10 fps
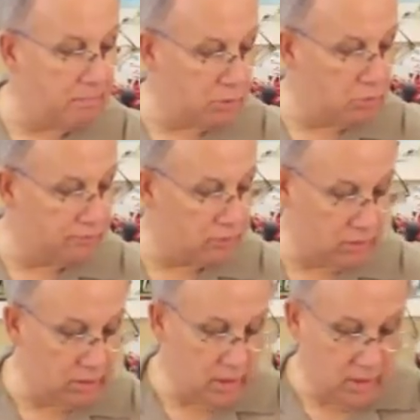
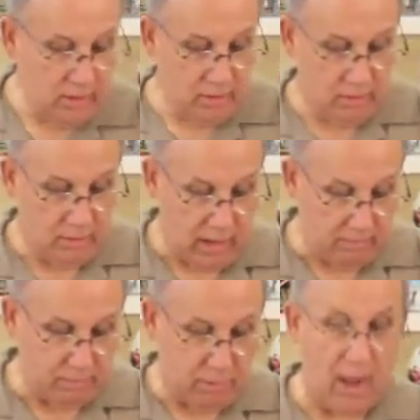beautiful
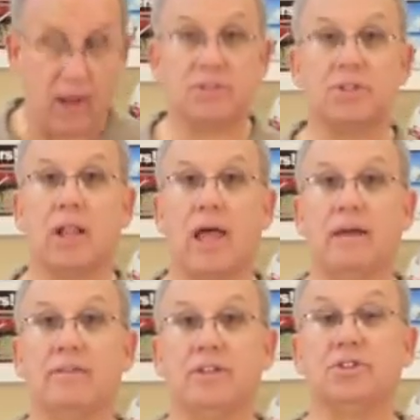products
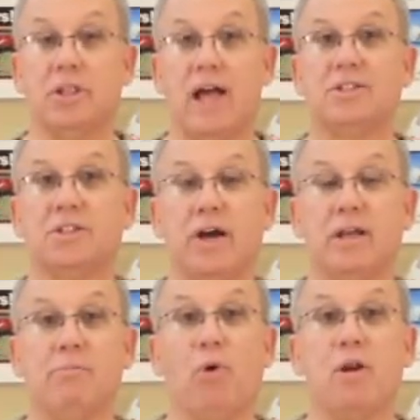like this glass
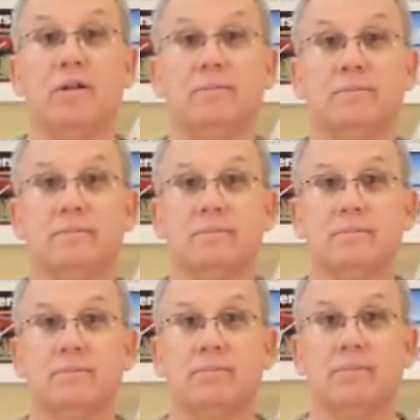cutting board.
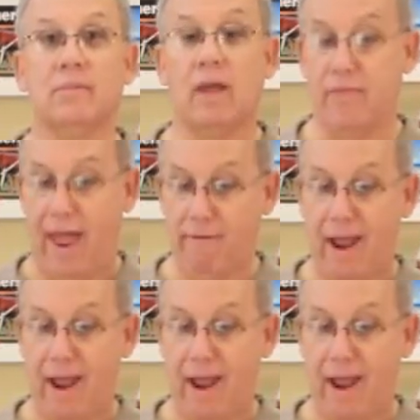And that